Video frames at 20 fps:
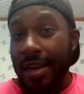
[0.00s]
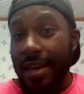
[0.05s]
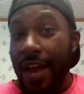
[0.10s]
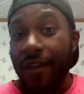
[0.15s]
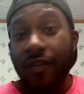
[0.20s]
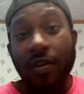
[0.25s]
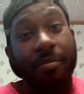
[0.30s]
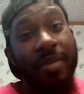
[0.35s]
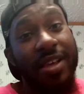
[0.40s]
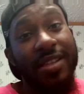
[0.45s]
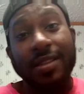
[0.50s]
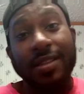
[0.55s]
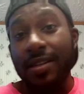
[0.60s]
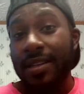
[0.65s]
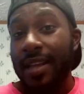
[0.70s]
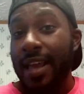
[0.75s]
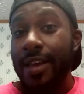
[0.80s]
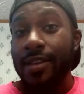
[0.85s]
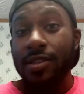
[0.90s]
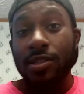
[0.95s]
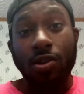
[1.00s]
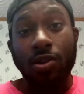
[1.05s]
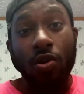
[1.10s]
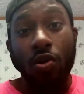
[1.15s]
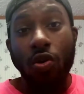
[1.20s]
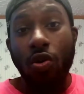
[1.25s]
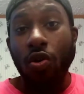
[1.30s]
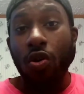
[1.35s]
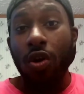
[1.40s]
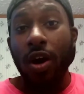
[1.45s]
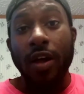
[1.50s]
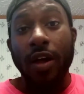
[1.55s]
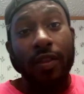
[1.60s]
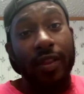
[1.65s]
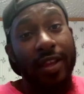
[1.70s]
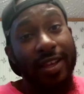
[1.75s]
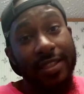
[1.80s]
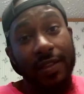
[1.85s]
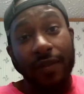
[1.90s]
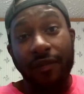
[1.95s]
never missed a day of school
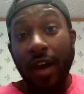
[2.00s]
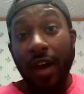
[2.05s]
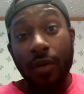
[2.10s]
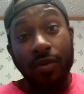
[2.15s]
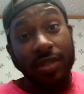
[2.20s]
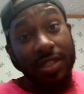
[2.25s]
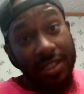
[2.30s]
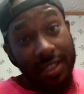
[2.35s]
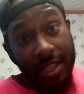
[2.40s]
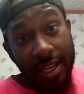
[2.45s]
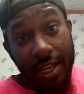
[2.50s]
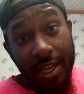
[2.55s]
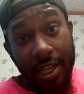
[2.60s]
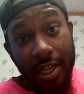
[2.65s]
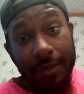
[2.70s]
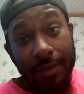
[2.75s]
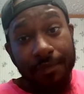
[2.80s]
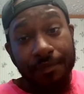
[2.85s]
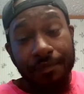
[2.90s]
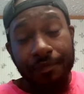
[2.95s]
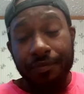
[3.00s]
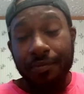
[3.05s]
unless if I was sick.